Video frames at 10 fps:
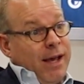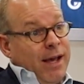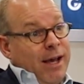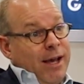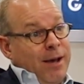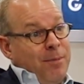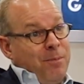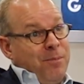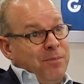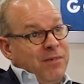
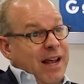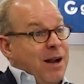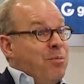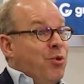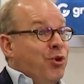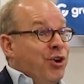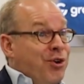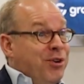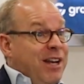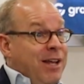That are more
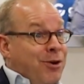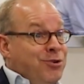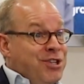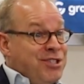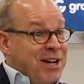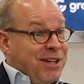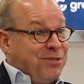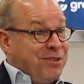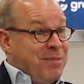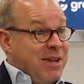known in the ocean side
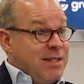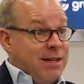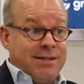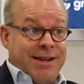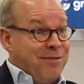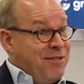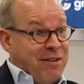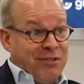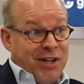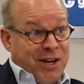of the business. They've
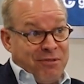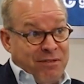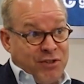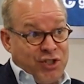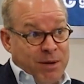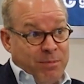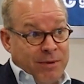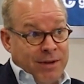never done a river ship,